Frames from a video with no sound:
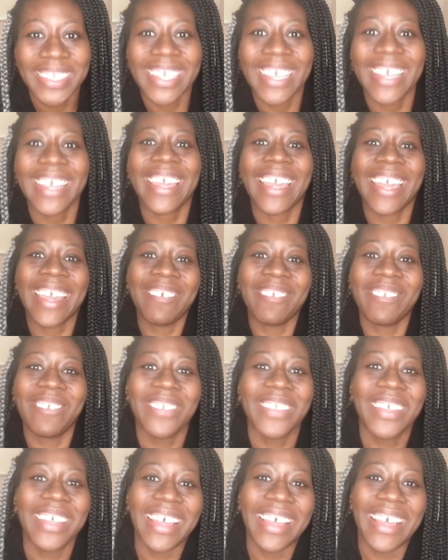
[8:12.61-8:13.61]
Okay,
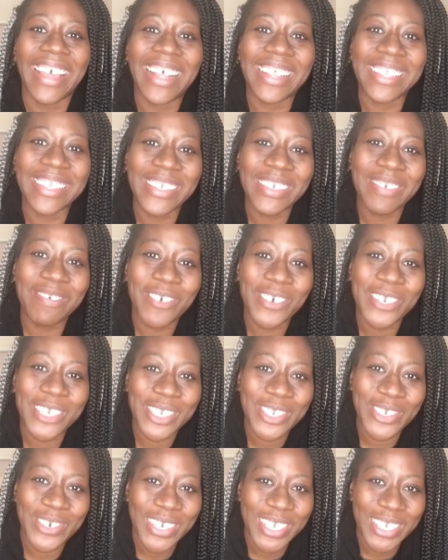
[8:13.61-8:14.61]
I look forward to
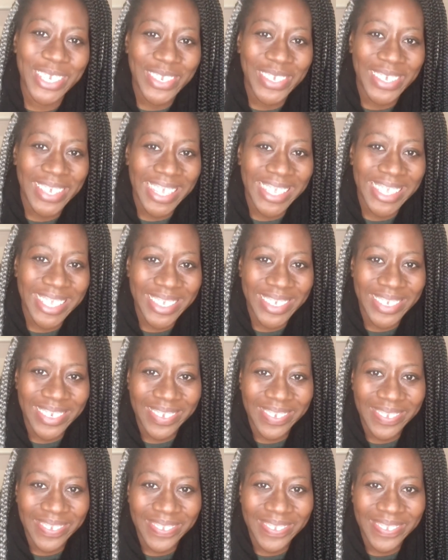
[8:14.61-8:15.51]
talking to you again soon.